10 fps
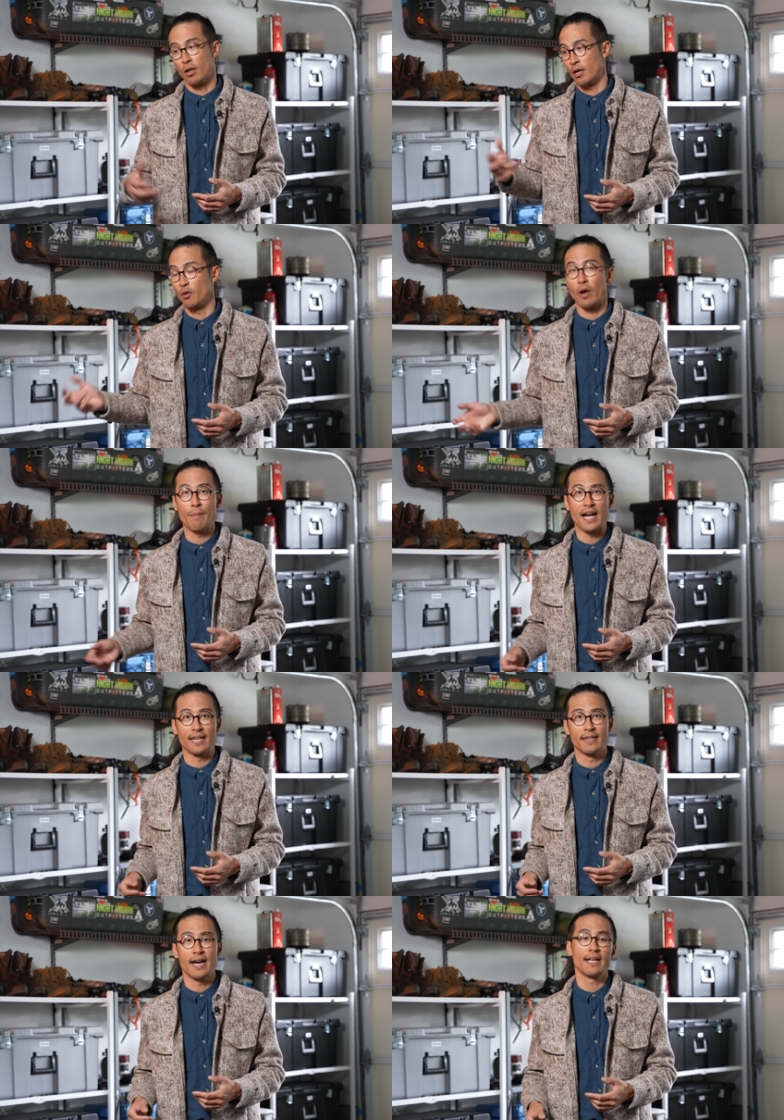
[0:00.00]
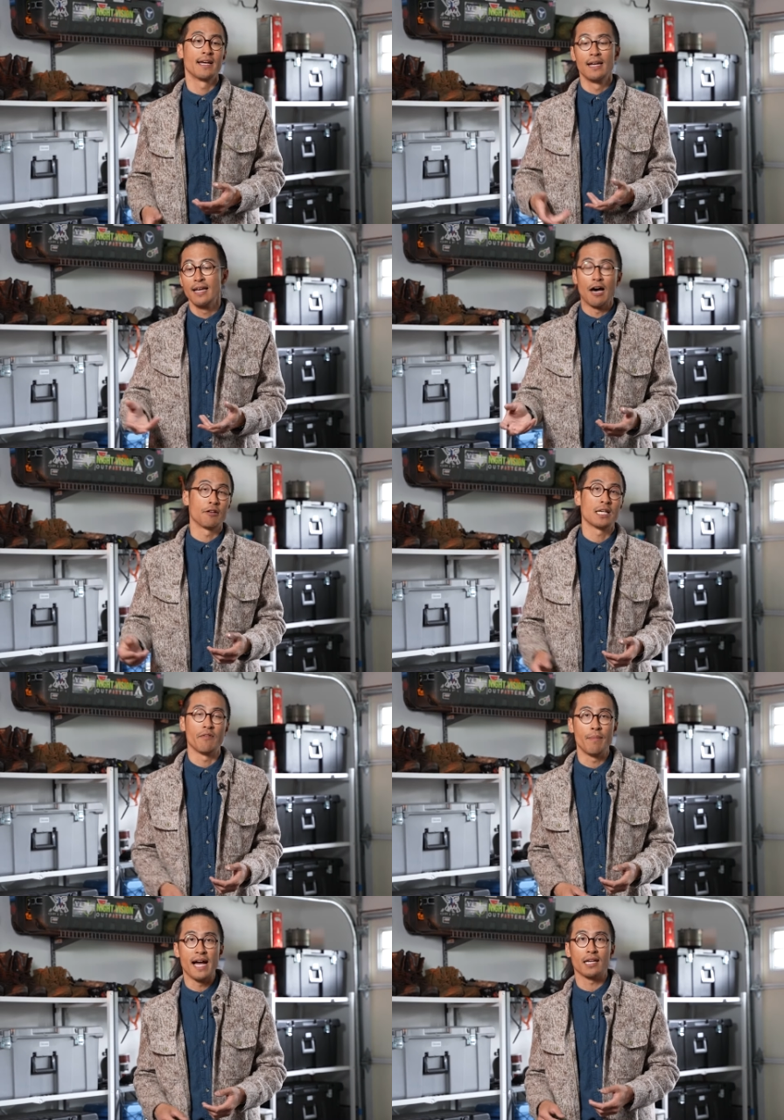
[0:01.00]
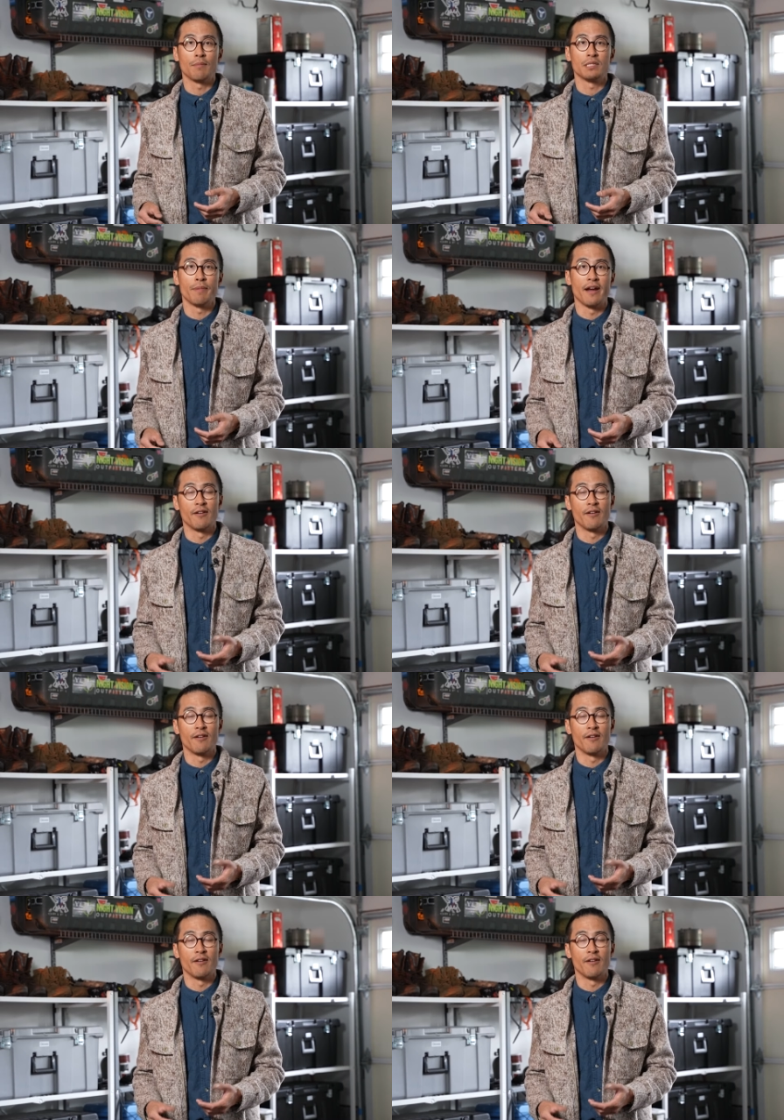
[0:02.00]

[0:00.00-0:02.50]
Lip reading: on the way back at night, I'll just have a backup spare.